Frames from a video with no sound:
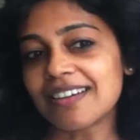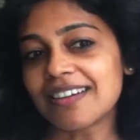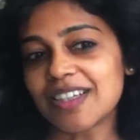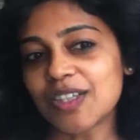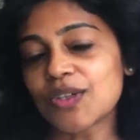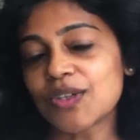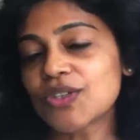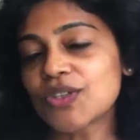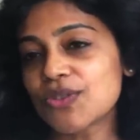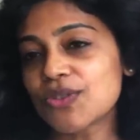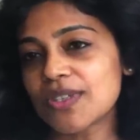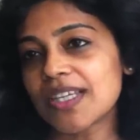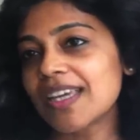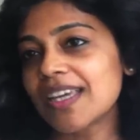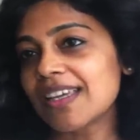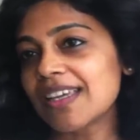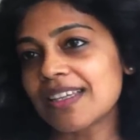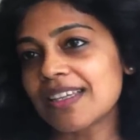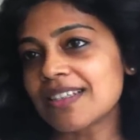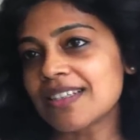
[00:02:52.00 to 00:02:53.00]
you know,
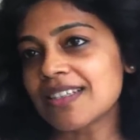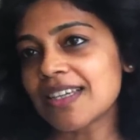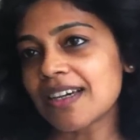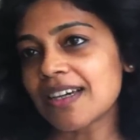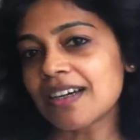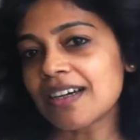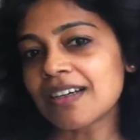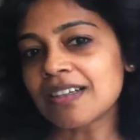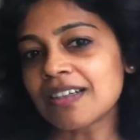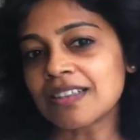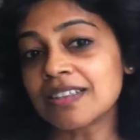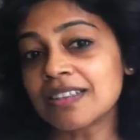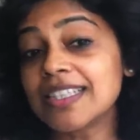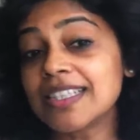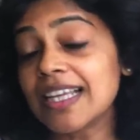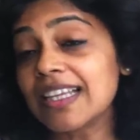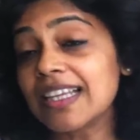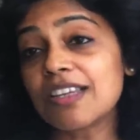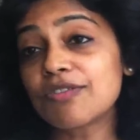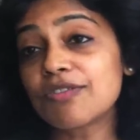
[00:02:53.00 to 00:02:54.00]
today India,
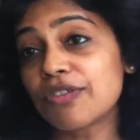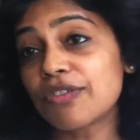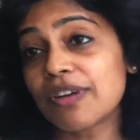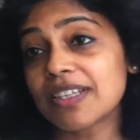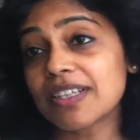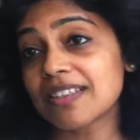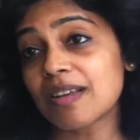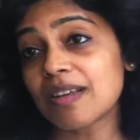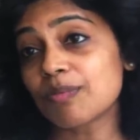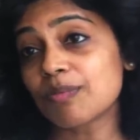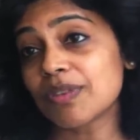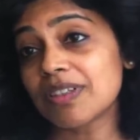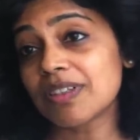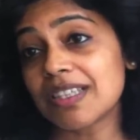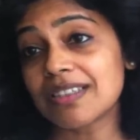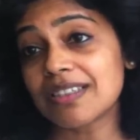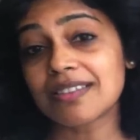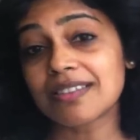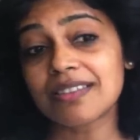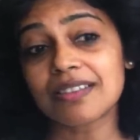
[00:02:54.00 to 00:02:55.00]
Delhi for
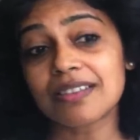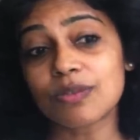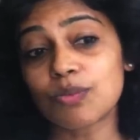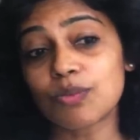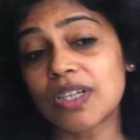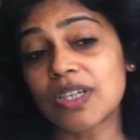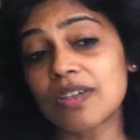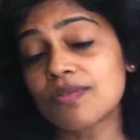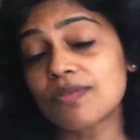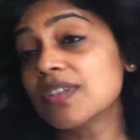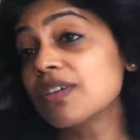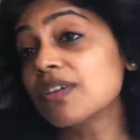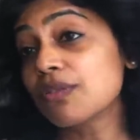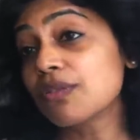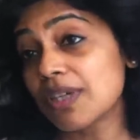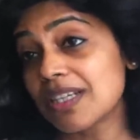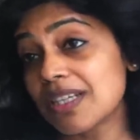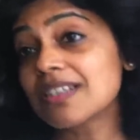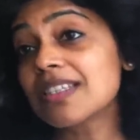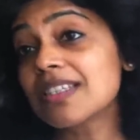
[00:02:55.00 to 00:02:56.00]
example, is one of the
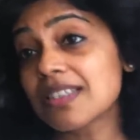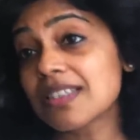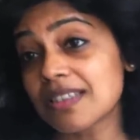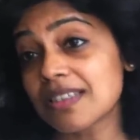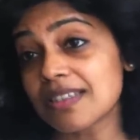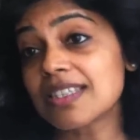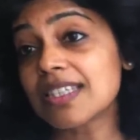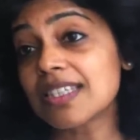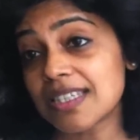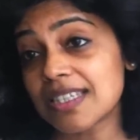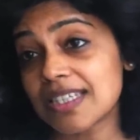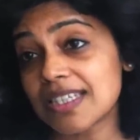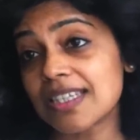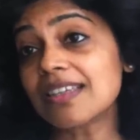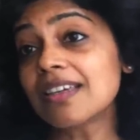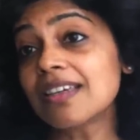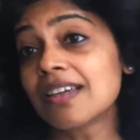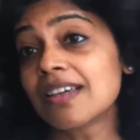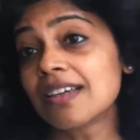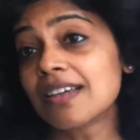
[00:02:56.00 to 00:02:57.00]
greenest city